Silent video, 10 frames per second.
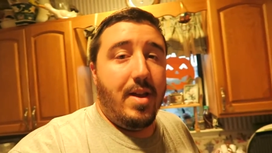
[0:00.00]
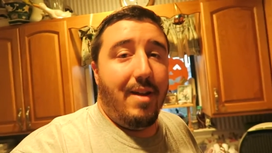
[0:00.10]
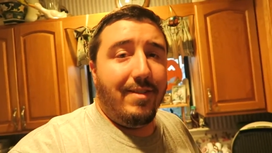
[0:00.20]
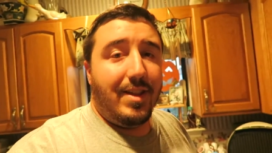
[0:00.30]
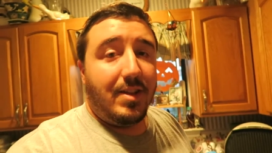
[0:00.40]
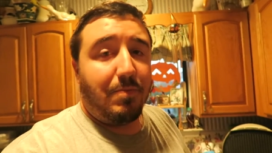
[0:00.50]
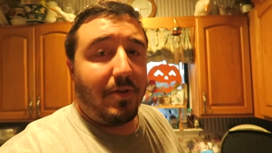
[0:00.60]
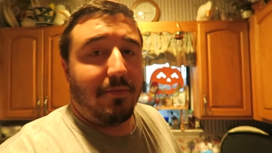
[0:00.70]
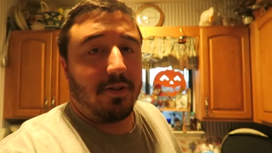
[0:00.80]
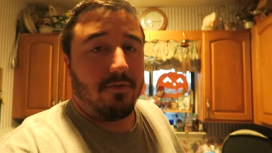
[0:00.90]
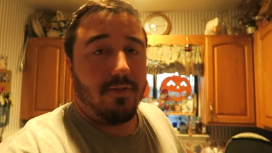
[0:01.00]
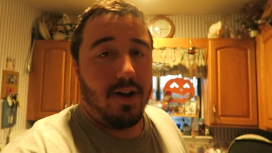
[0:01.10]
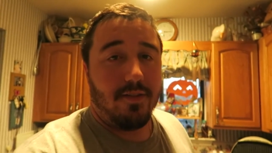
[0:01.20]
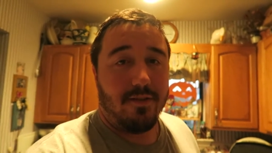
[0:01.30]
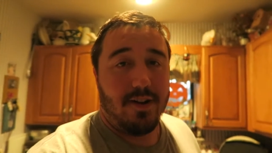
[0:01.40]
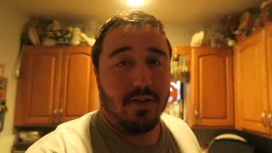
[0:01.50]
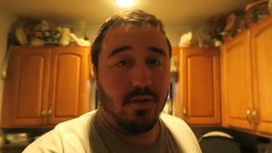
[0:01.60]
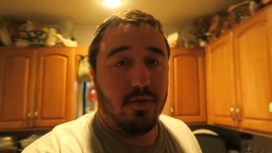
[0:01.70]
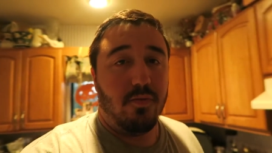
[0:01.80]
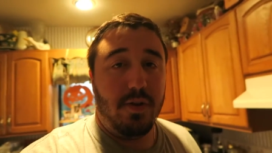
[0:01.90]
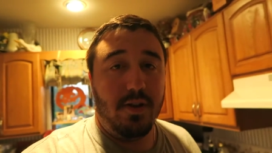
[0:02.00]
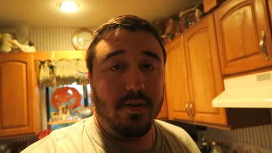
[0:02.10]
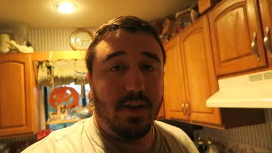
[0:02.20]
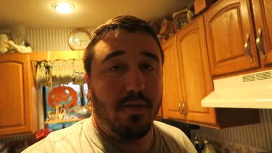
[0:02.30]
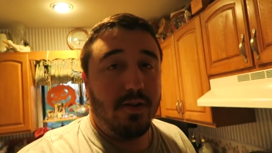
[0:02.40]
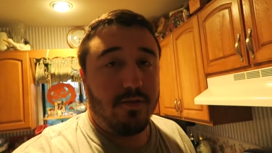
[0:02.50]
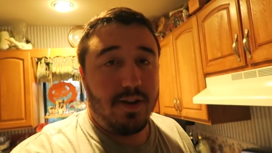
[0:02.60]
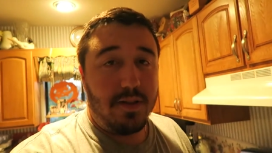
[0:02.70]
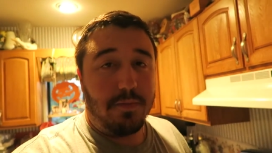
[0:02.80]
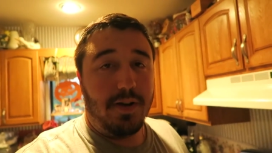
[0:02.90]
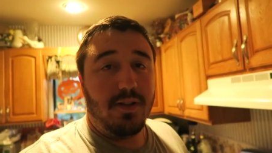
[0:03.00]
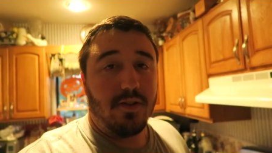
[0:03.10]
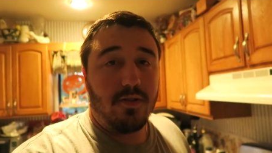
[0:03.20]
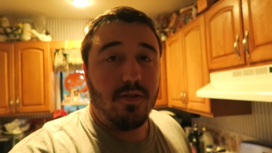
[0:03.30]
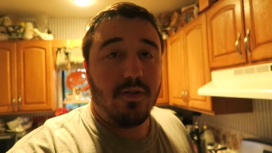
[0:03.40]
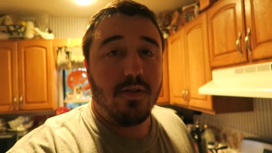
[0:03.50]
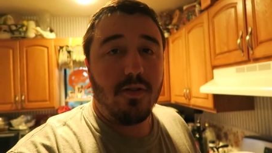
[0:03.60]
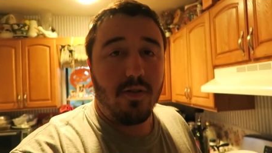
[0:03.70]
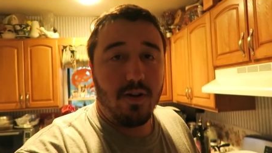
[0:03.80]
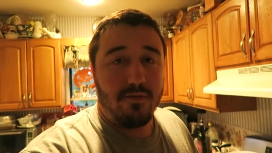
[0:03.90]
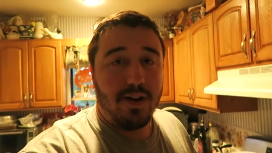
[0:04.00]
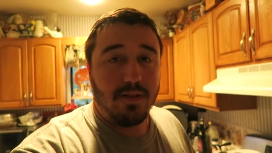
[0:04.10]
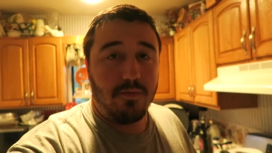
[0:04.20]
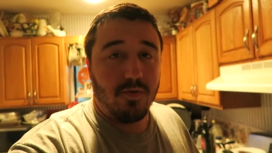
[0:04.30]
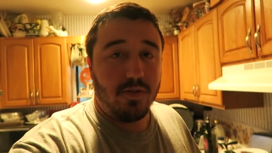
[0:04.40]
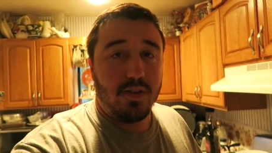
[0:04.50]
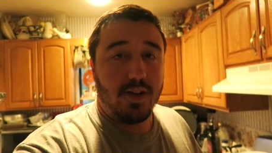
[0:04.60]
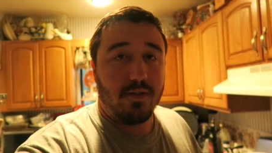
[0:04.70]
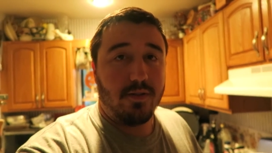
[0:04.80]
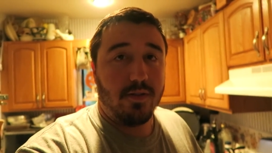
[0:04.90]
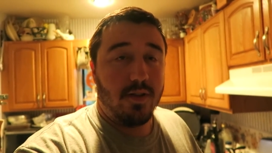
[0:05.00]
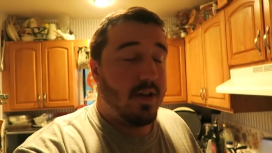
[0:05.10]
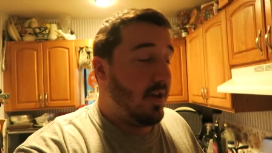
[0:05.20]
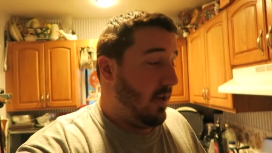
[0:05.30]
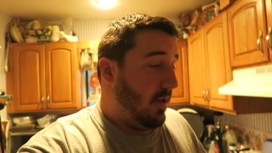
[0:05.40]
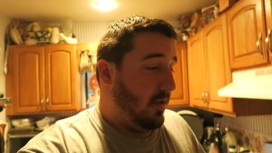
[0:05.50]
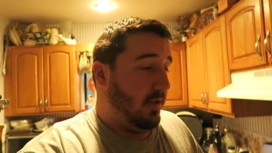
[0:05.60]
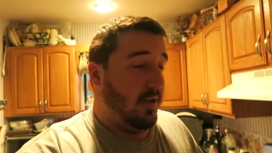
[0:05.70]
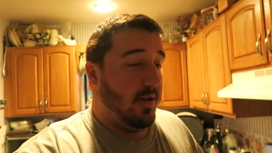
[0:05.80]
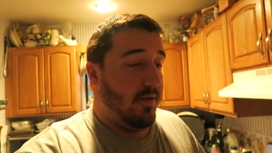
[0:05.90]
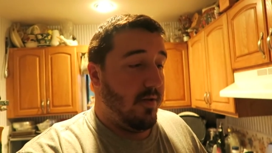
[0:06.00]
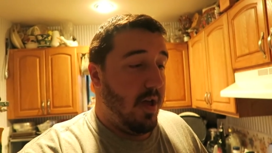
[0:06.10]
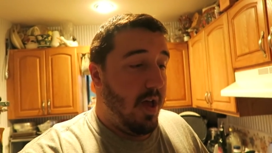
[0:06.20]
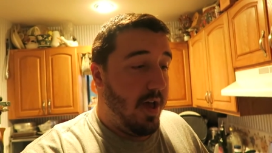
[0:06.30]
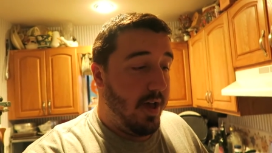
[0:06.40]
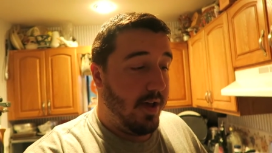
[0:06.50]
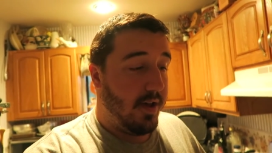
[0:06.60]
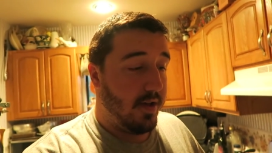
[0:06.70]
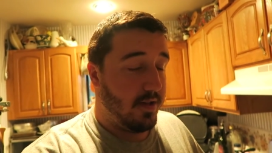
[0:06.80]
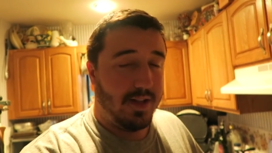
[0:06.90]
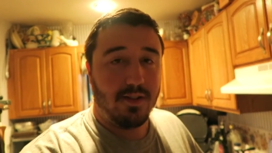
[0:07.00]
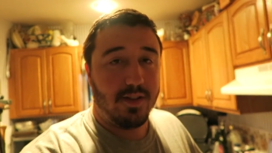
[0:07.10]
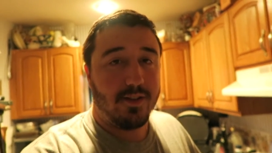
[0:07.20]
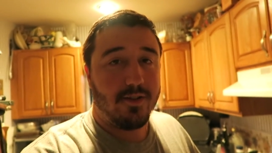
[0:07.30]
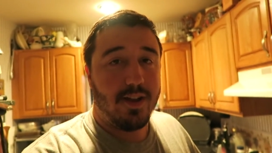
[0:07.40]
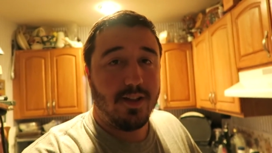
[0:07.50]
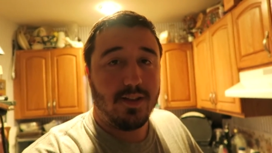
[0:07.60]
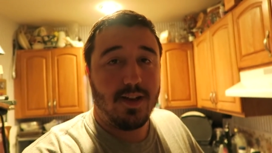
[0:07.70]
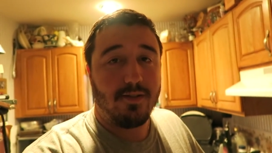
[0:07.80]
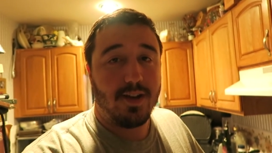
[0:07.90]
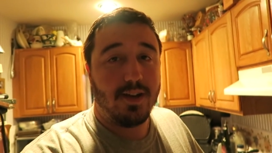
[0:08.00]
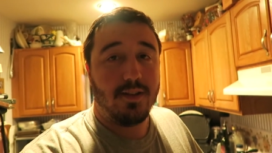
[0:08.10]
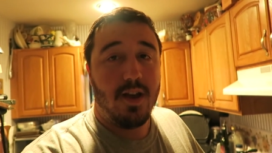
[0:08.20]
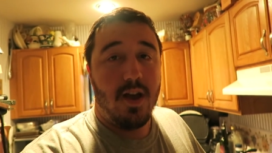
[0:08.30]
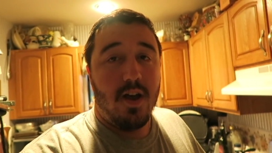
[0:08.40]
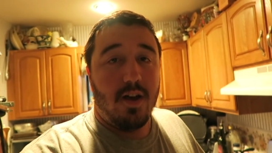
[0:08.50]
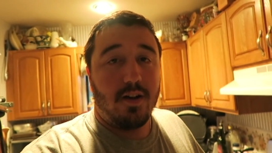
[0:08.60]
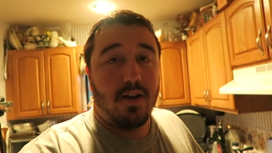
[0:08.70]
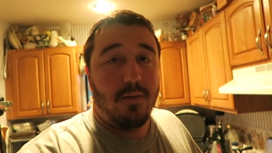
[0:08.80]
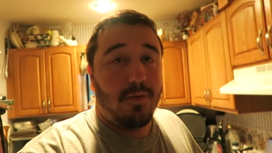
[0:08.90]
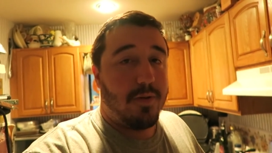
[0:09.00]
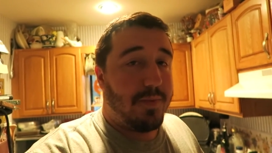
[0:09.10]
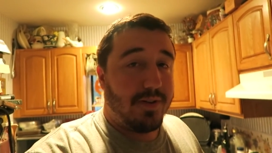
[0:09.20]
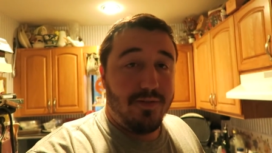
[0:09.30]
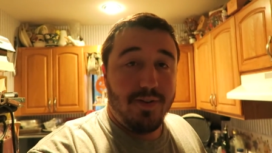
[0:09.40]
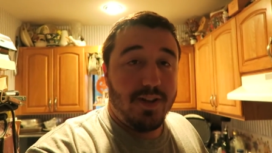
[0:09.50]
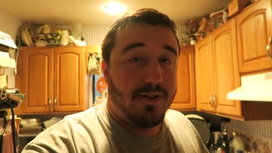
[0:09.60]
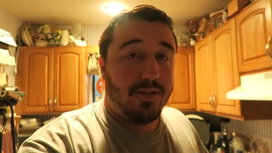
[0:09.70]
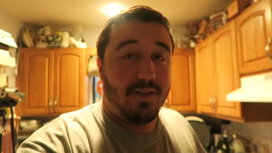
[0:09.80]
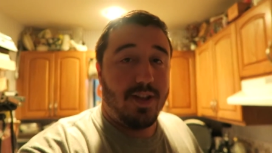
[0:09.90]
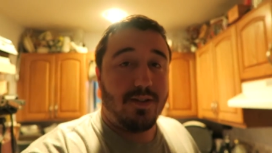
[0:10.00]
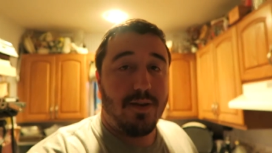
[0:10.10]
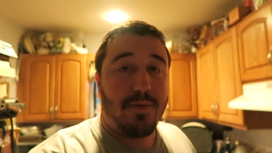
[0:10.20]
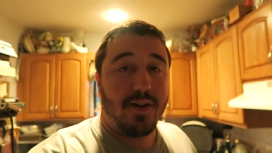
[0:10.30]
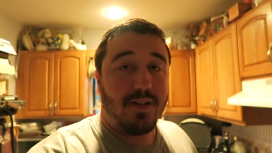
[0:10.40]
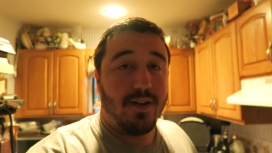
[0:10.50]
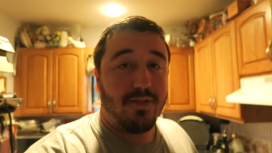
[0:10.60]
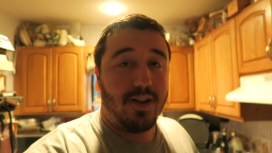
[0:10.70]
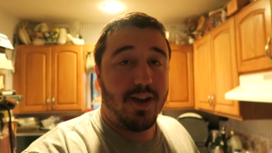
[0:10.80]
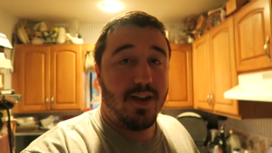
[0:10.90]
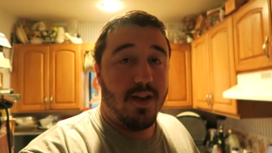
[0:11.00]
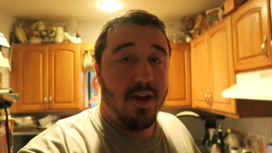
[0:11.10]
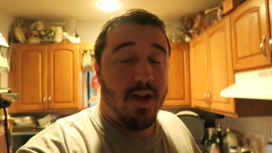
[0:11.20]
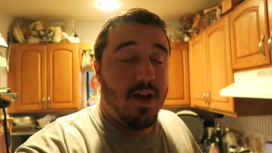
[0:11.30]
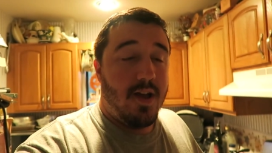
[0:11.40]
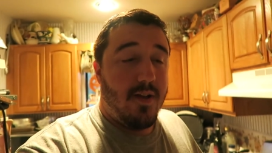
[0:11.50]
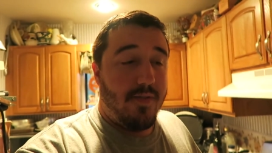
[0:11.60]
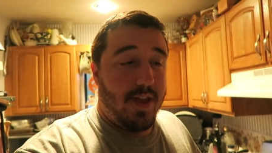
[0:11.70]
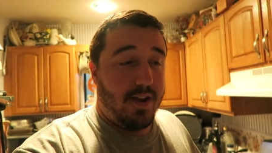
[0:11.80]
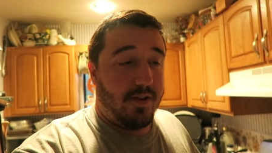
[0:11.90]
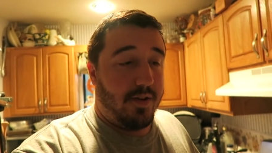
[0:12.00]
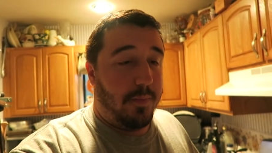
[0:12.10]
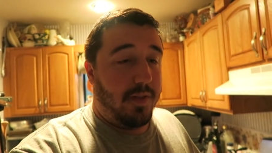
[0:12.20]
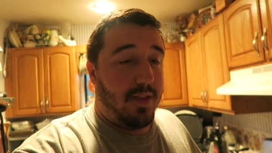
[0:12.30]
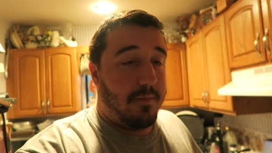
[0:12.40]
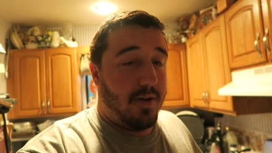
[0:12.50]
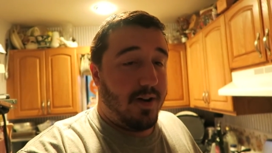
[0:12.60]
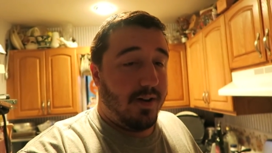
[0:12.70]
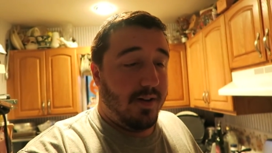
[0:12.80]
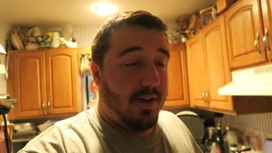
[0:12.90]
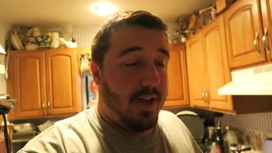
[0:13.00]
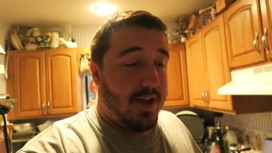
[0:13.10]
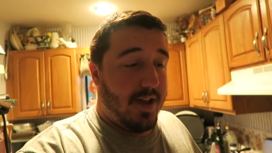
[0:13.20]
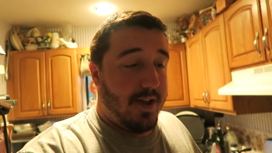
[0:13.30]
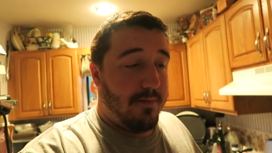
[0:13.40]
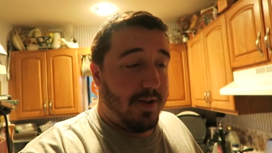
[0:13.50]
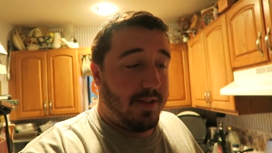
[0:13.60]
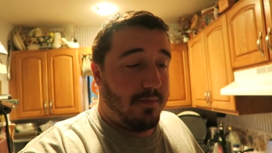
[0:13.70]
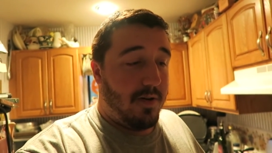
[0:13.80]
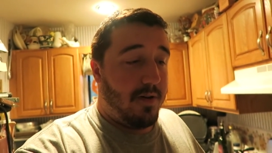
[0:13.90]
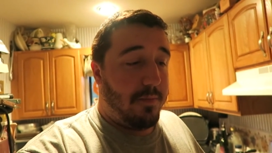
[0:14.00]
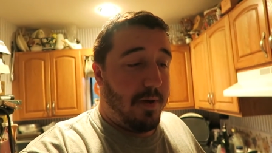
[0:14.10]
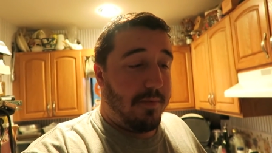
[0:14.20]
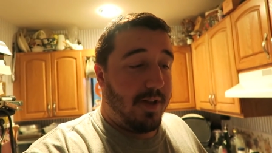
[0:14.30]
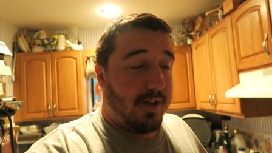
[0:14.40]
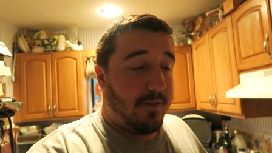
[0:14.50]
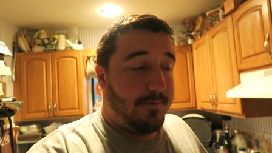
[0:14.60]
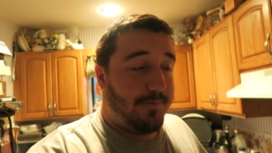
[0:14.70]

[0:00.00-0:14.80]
everything's pretty much revolved around two wheels. I always ride the bicycle or I'll ride the motorcycle. So let's let's try this out guys. I'm gonna upload a bunch of videos on the NJ Bike Life tonight and I'm gonna put them on and make them all public